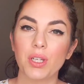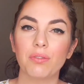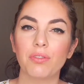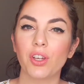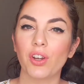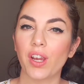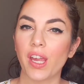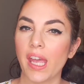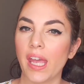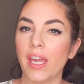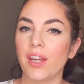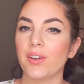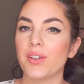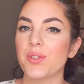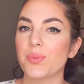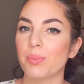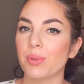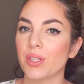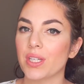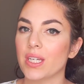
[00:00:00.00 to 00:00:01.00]
if your hair is
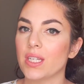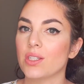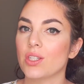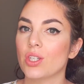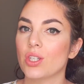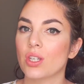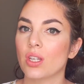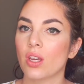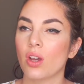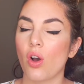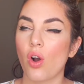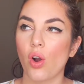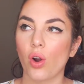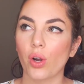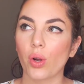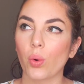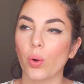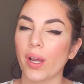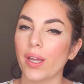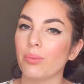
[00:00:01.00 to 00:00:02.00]
bleached or
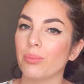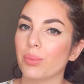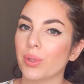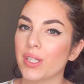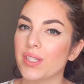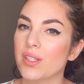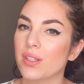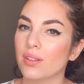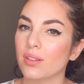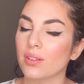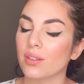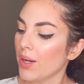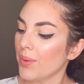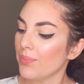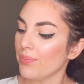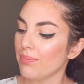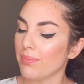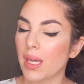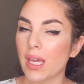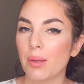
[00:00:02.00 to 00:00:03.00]
quite brittle,
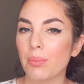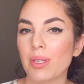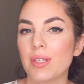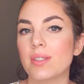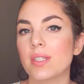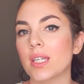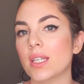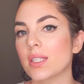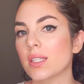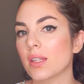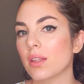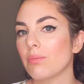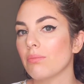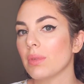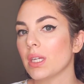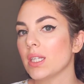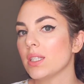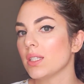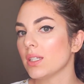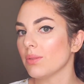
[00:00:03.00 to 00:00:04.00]
maybe stick to the
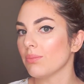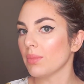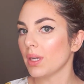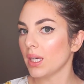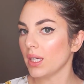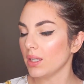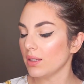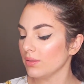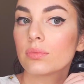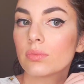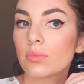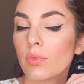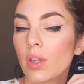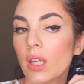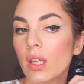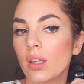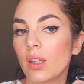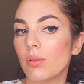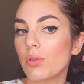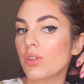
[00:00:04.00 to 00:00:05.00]
medium heat.
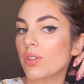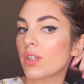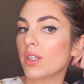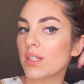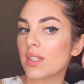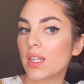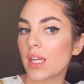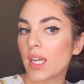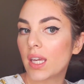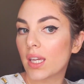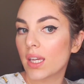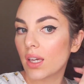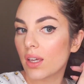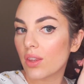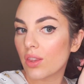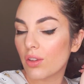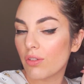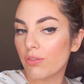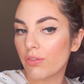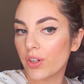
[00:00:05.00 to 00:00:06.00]
I'm just going to take
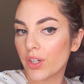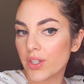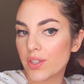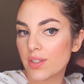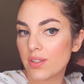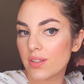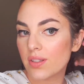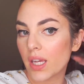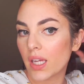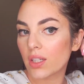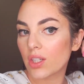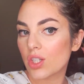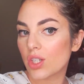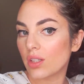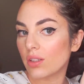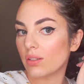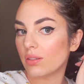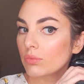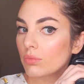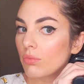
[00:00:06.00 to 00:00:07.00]
the first
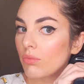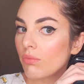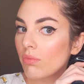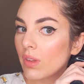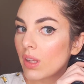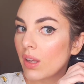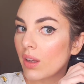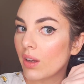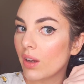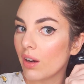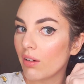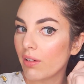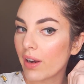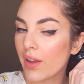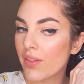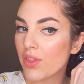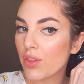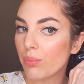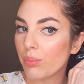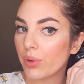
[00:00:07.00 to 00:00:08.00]
section
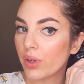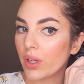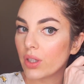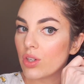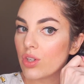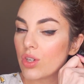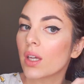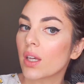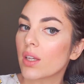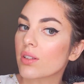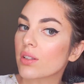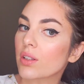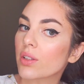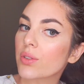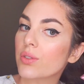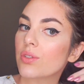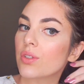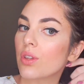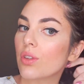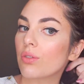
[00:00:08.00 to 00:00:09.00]
around the brush as
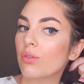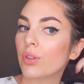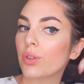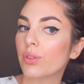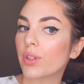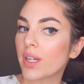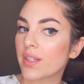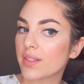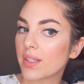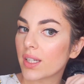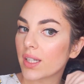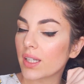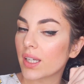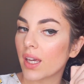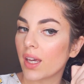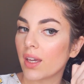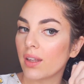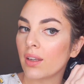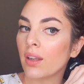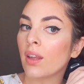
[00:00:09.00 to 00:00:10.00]
close to the root as I
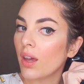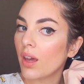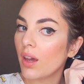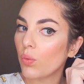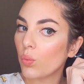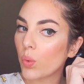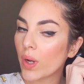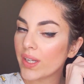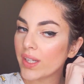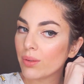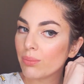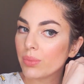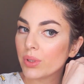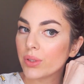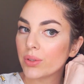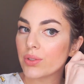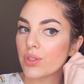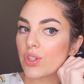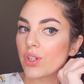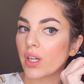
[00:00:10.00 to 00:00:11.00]
can. When I'm
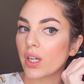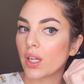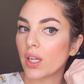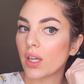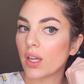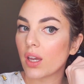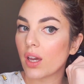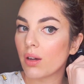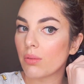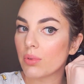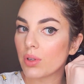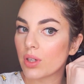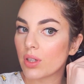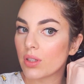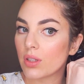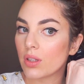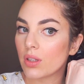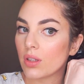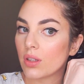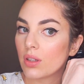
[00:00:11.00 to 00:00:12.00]
blow drying, I'm going
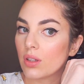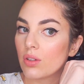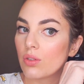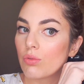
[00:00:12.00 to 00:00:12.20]
to